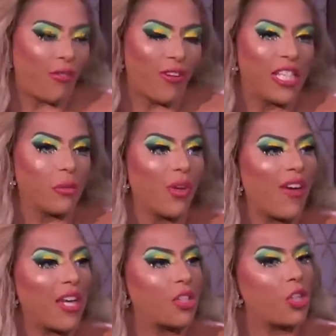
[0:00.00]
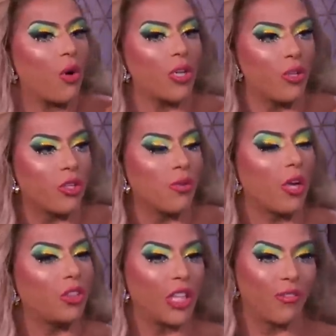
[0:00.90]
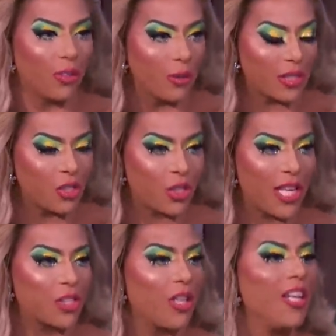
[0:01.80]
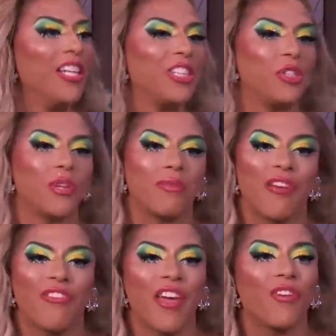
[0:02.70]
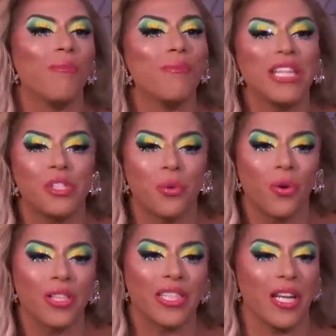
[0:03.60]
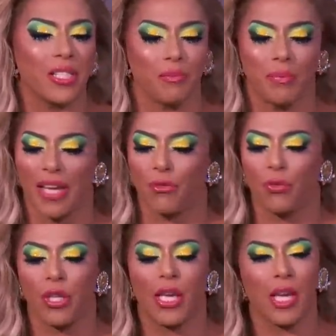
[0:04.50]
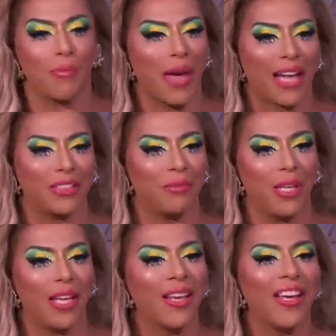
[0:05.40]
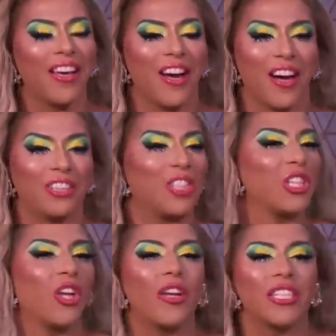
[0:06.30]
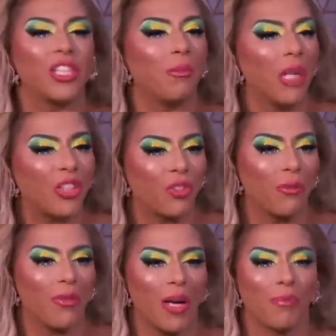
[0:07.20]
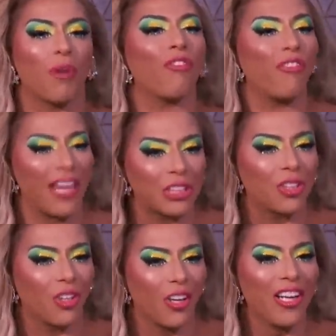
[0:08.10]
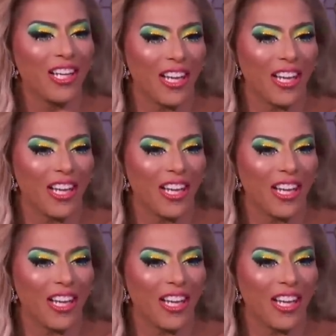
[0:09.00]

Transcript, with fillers: great friends. And we've had a show on YouTube called Jenifer Lewis and Shangela. She's one of my favorite mentors and has like really impacted me. Uh, just learning so much from a professional